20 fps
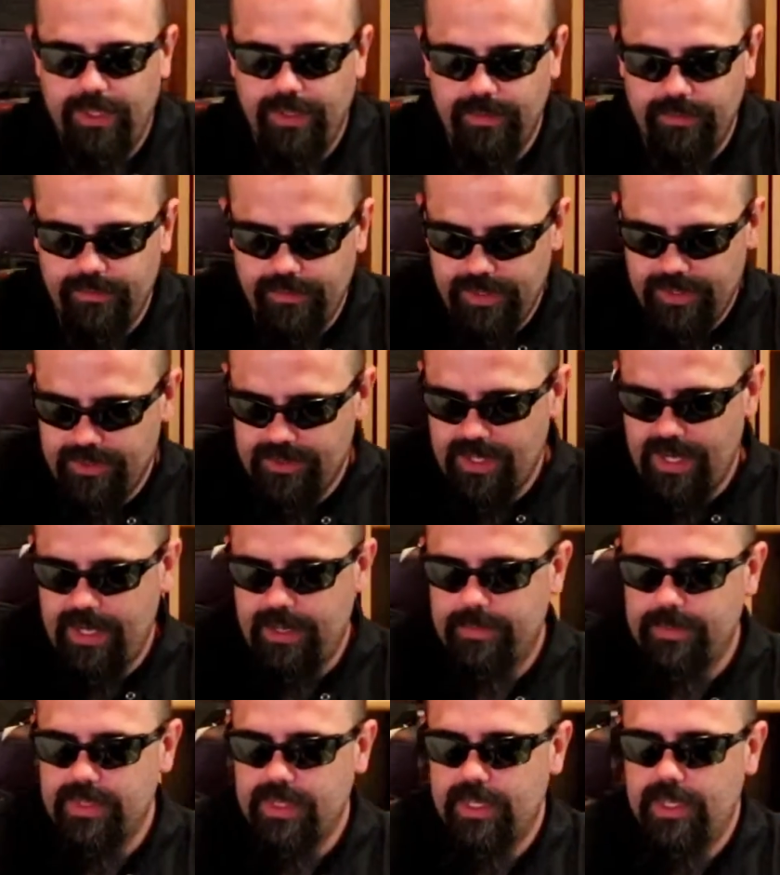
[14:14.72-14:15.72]
one of the funnest
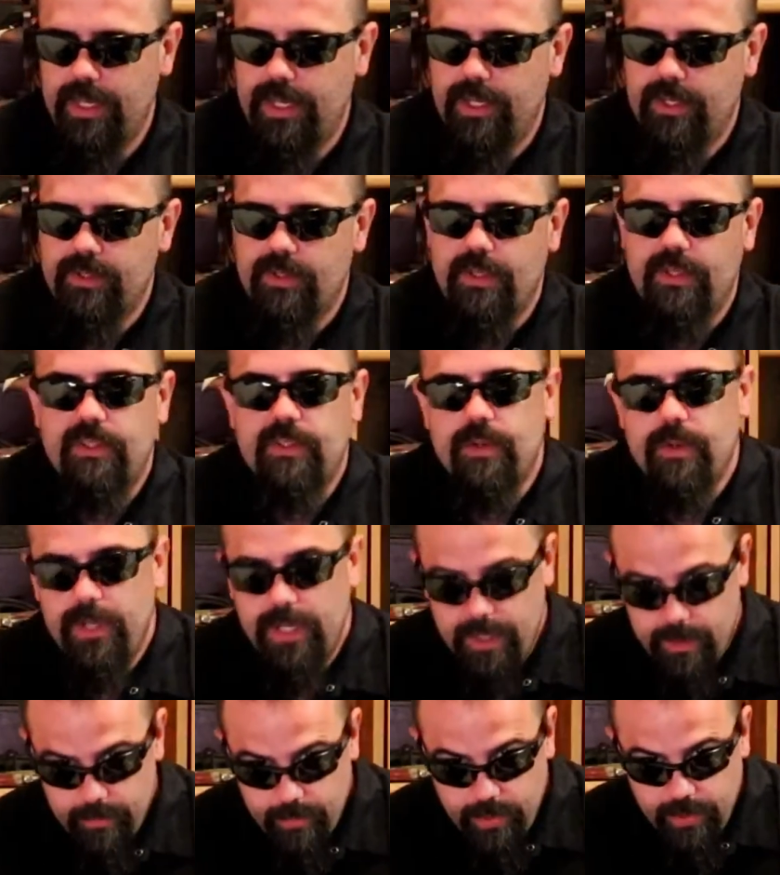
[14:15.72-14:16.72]
items. So let's go
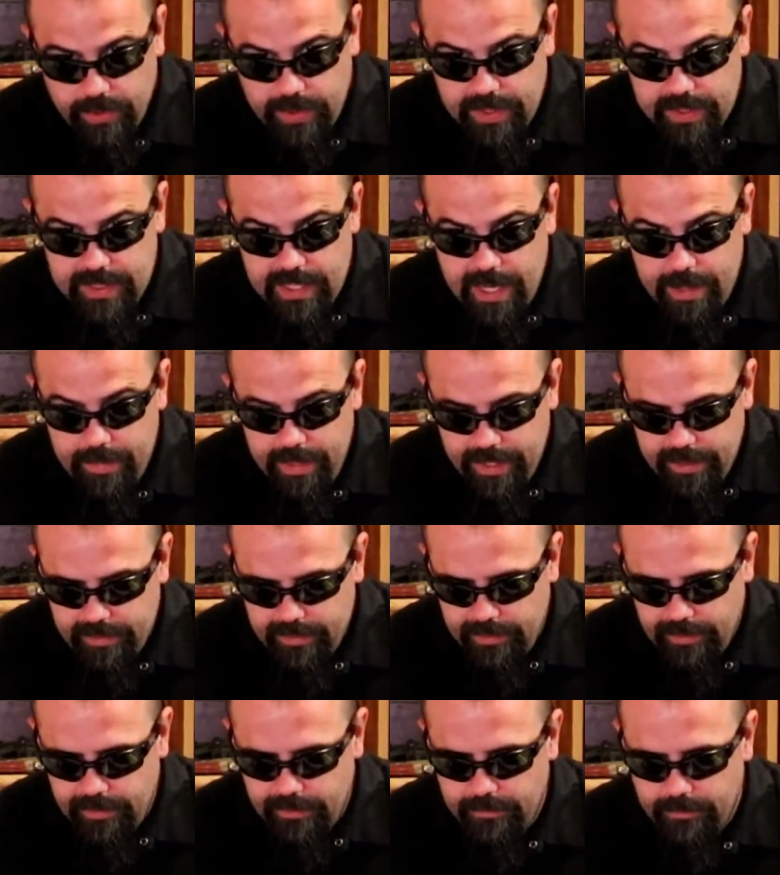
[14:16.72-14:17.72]
ahead and pull that tab out of
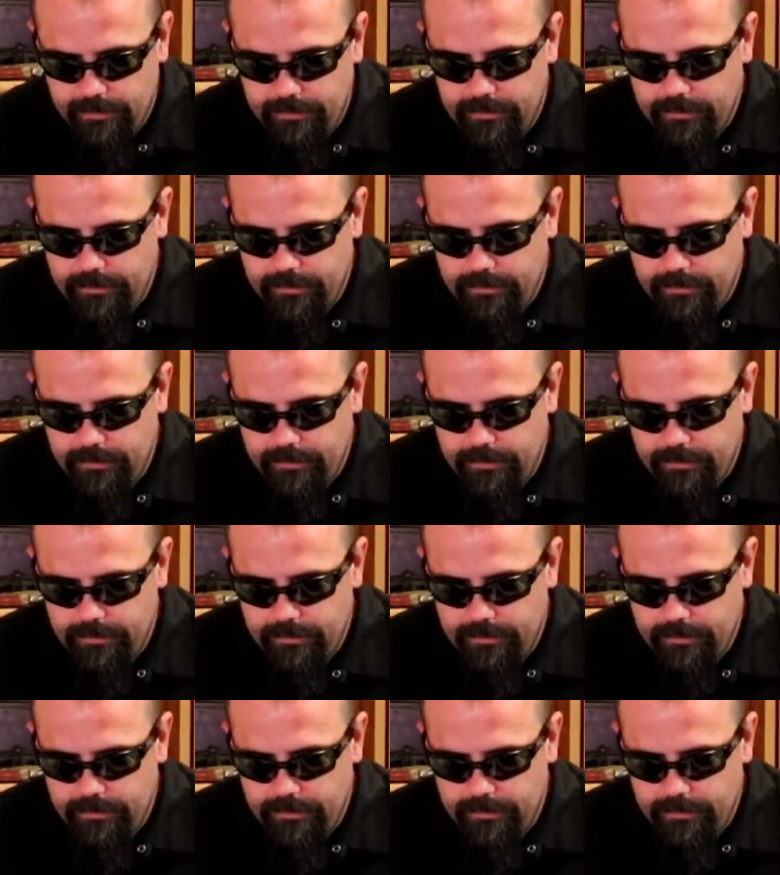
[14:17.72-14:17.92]
there.